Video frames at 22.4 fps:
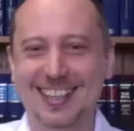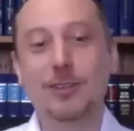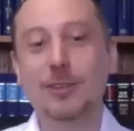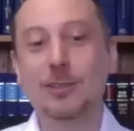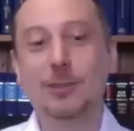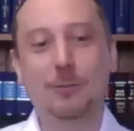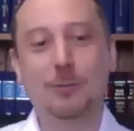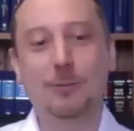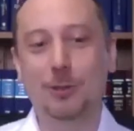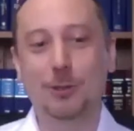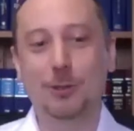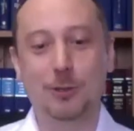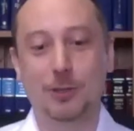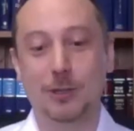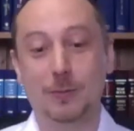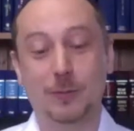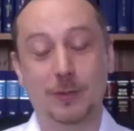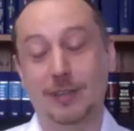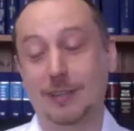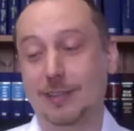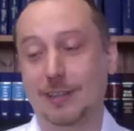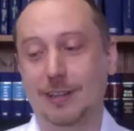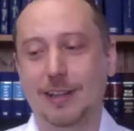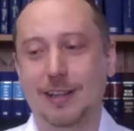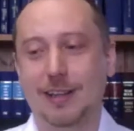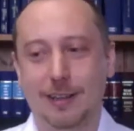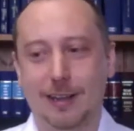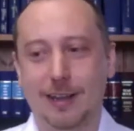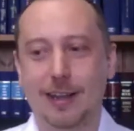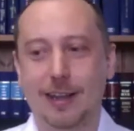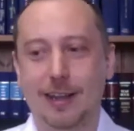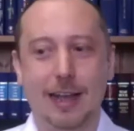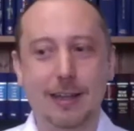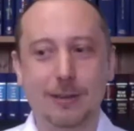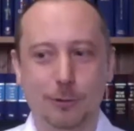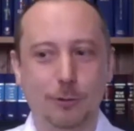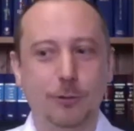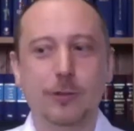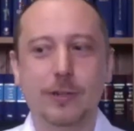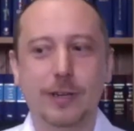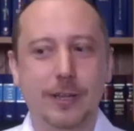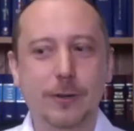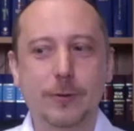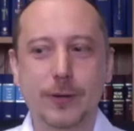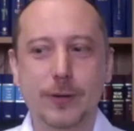just wanted to be, I
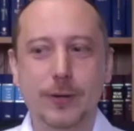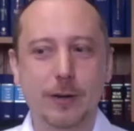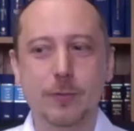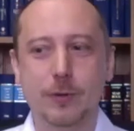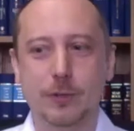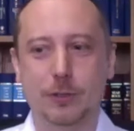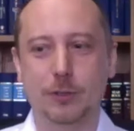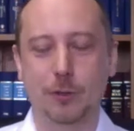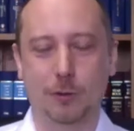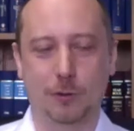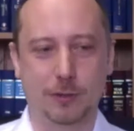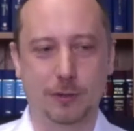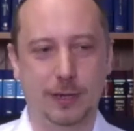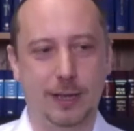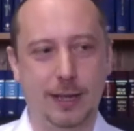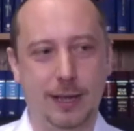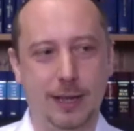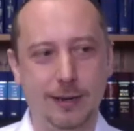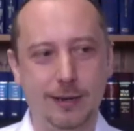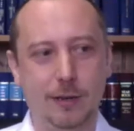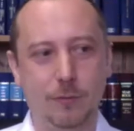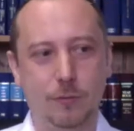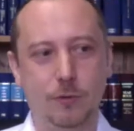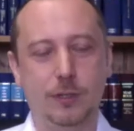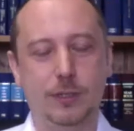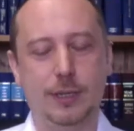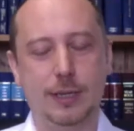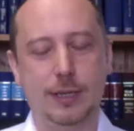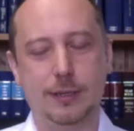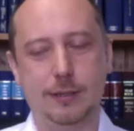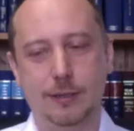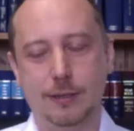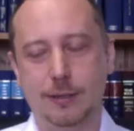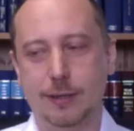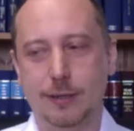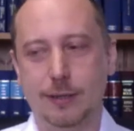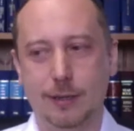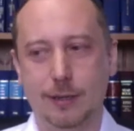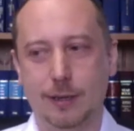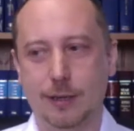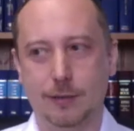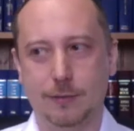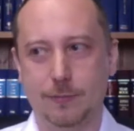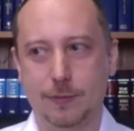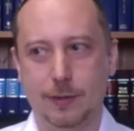totally agree with Norna, and I would certainly
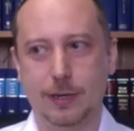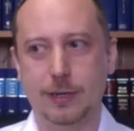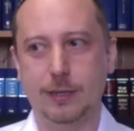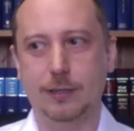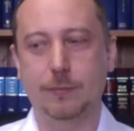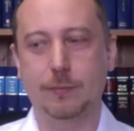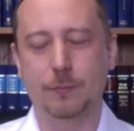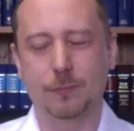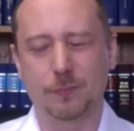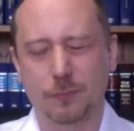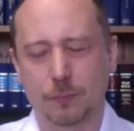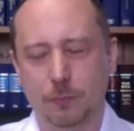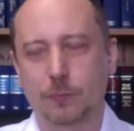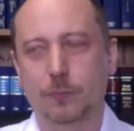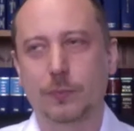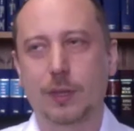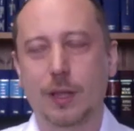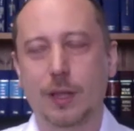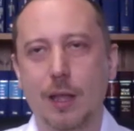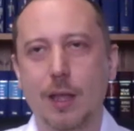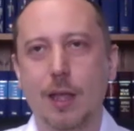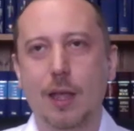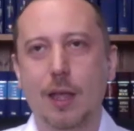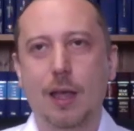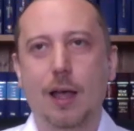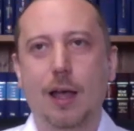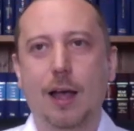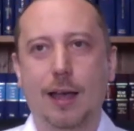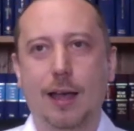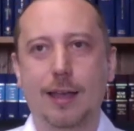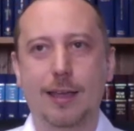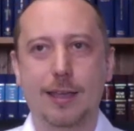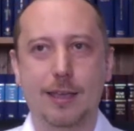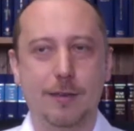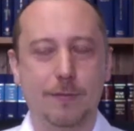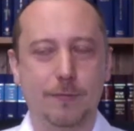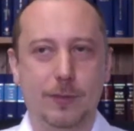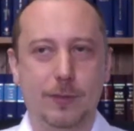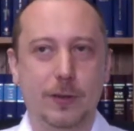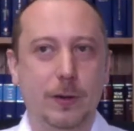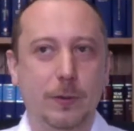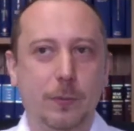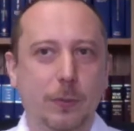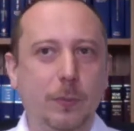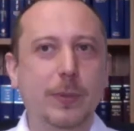advise,
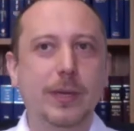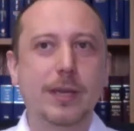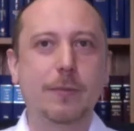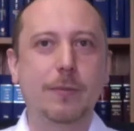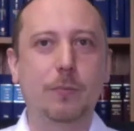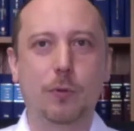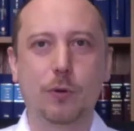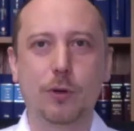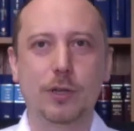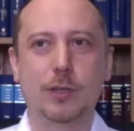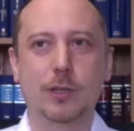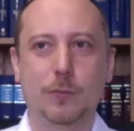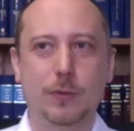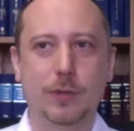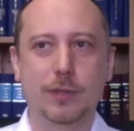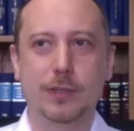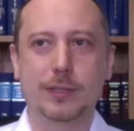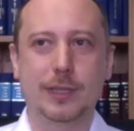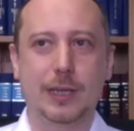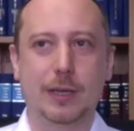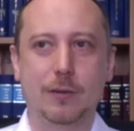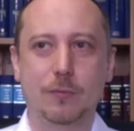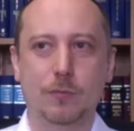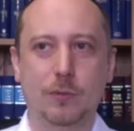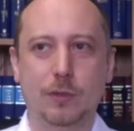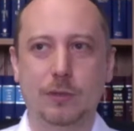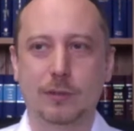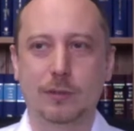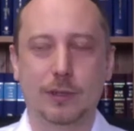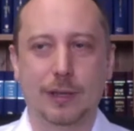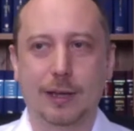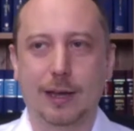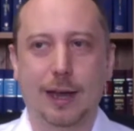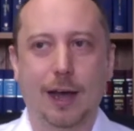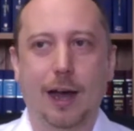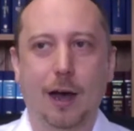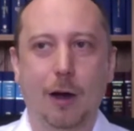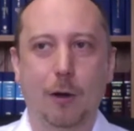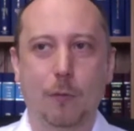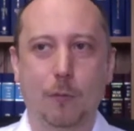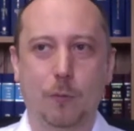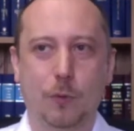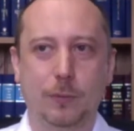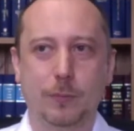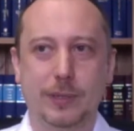there will be a point when someone
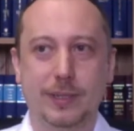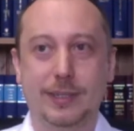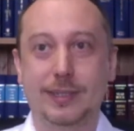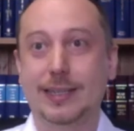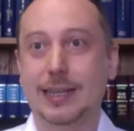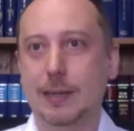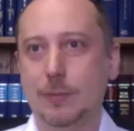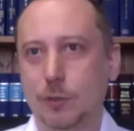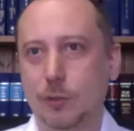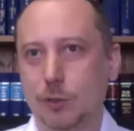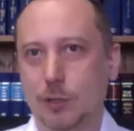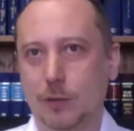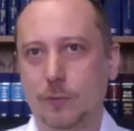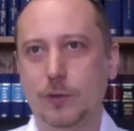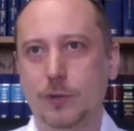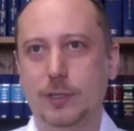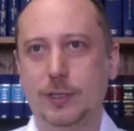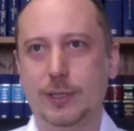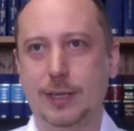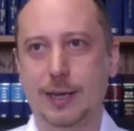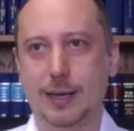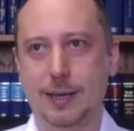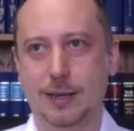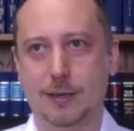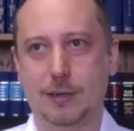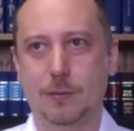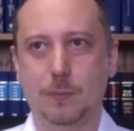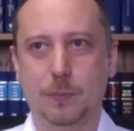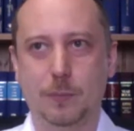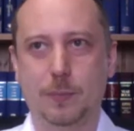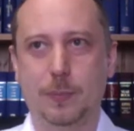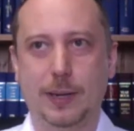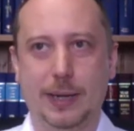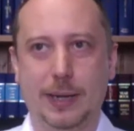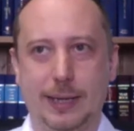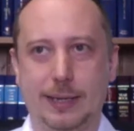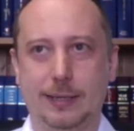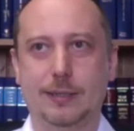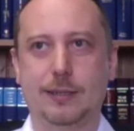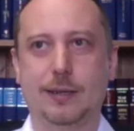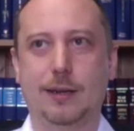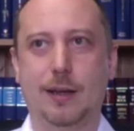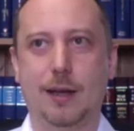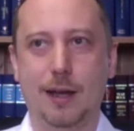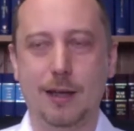will be deemed to have resigned, but
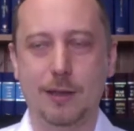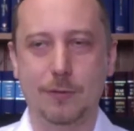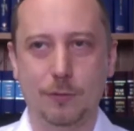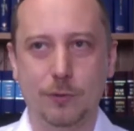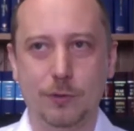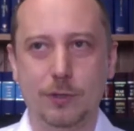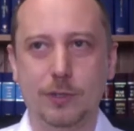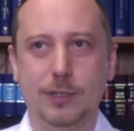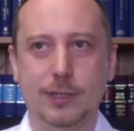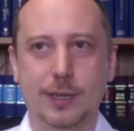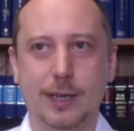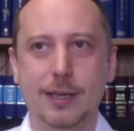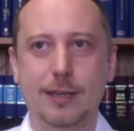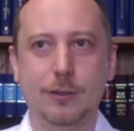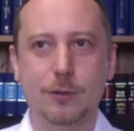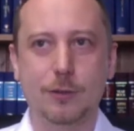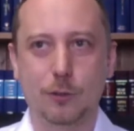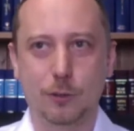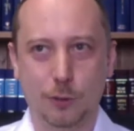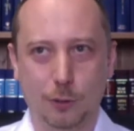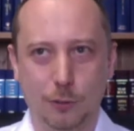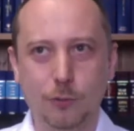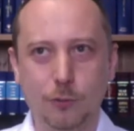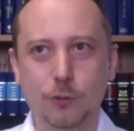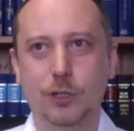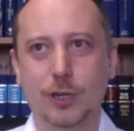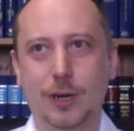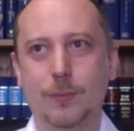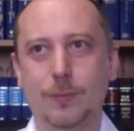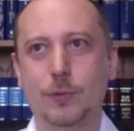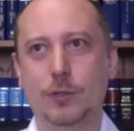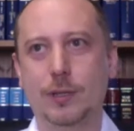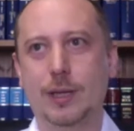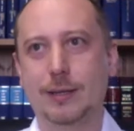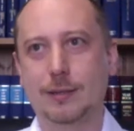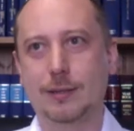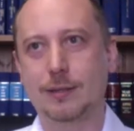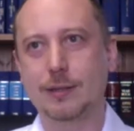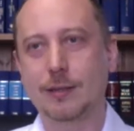I would say don't jump to that